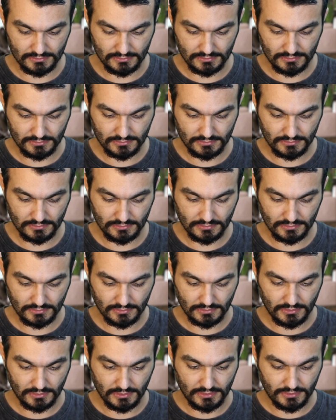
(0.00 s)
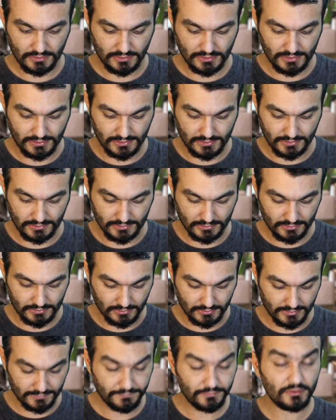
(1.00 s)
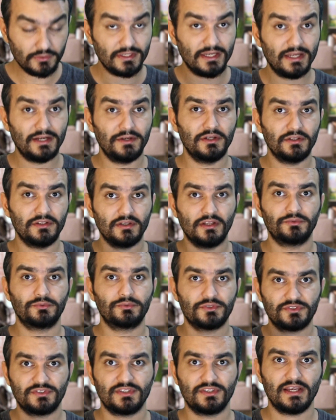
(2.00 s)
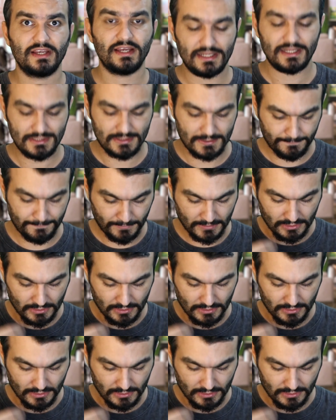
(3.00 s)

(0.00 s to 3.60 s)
Option. Yeah, you know, if you cannot understand,